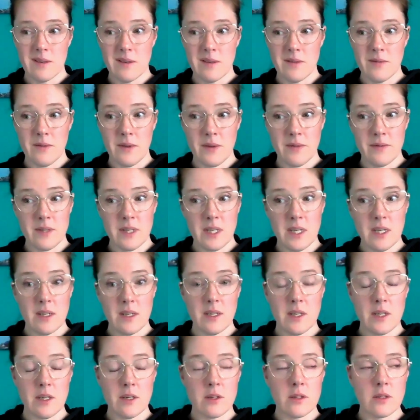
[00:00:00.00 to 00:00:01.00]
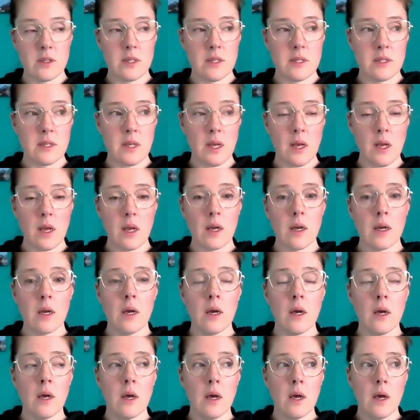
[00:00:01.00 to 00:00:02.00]
15 years, she's saying.
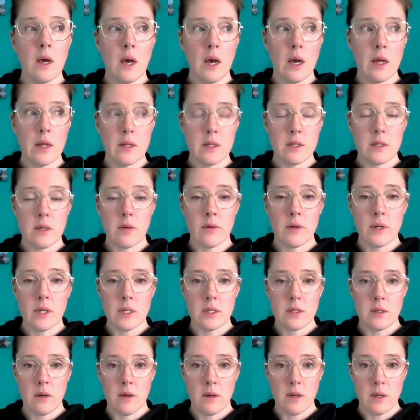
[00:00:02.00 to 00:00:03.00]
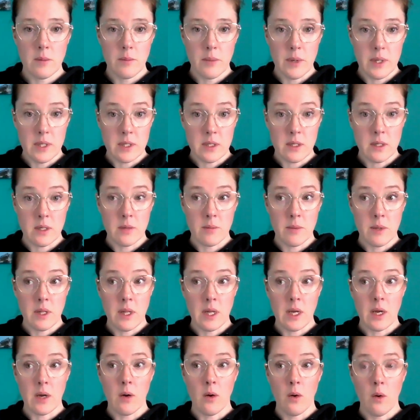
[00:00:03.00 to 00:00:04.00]
And it's already started, but it's going to be
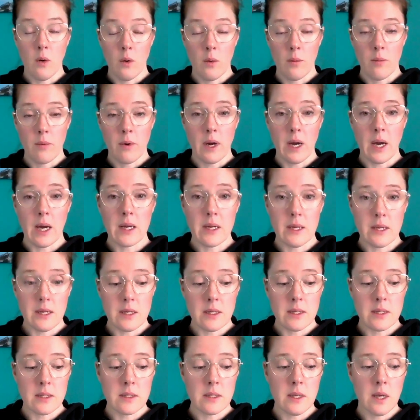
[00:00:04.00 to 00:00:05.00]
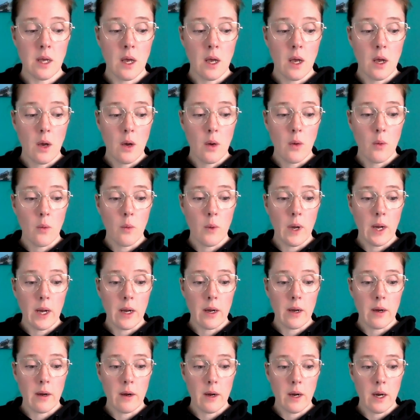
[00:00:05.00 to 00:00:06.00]
like a whole practice
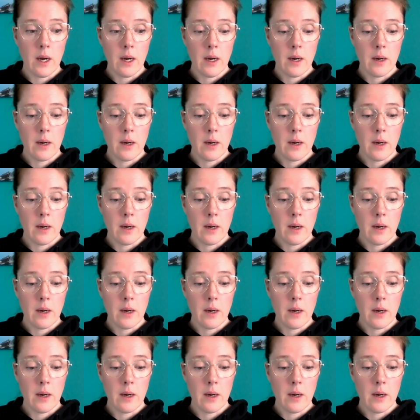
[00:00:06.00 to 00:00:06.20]
where